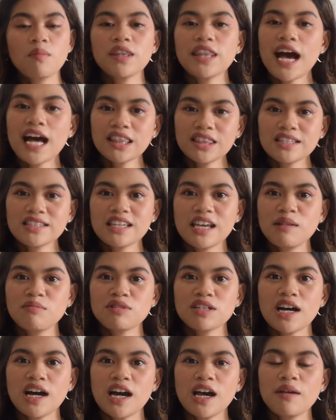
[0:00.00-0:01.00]
But at the same
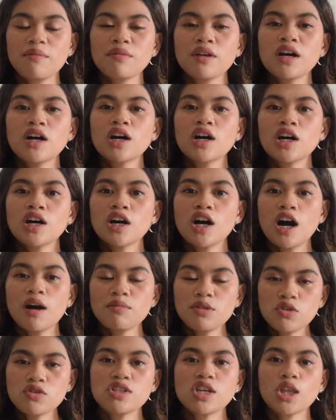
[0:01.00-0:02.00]
time,
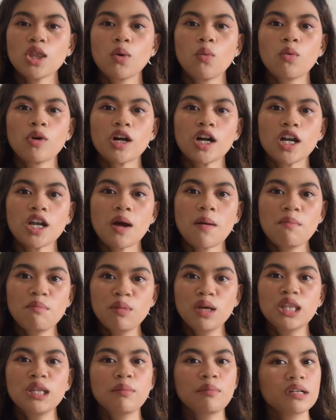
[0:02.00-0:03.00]
um, using the word
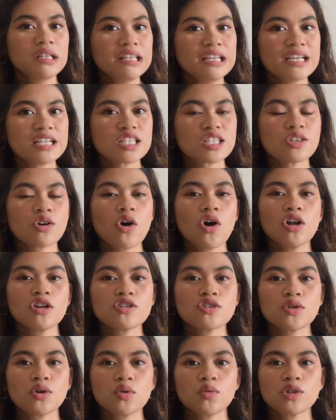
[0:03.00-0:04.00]
minimalist also,